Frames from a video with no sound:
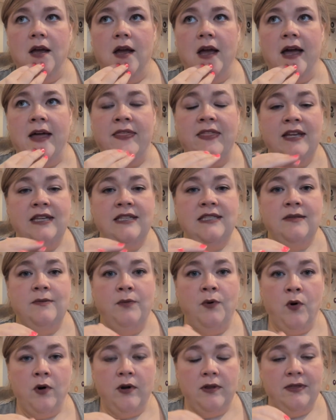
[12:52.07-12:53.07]
I think it's
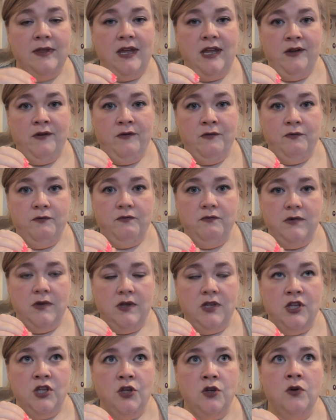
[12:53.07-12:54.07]
important that
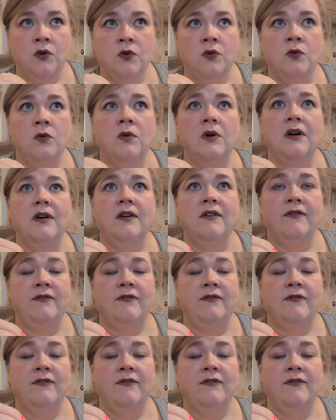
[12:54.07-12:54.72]
you